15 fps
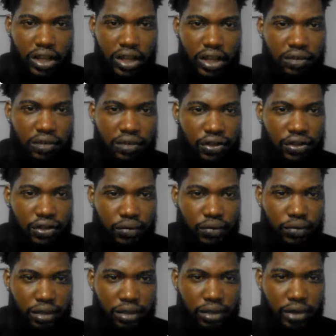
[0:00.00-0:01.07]
asking me the
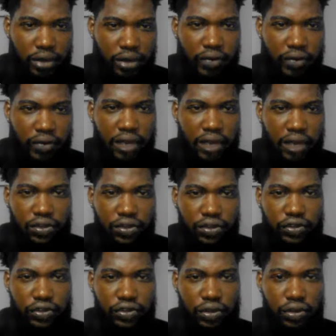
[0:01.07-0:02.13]
domain name where I want
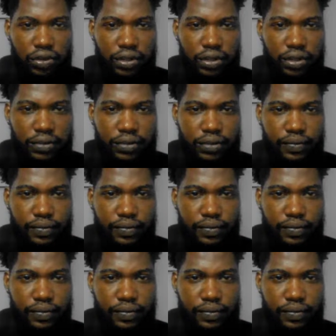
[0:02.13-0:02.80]
to install this.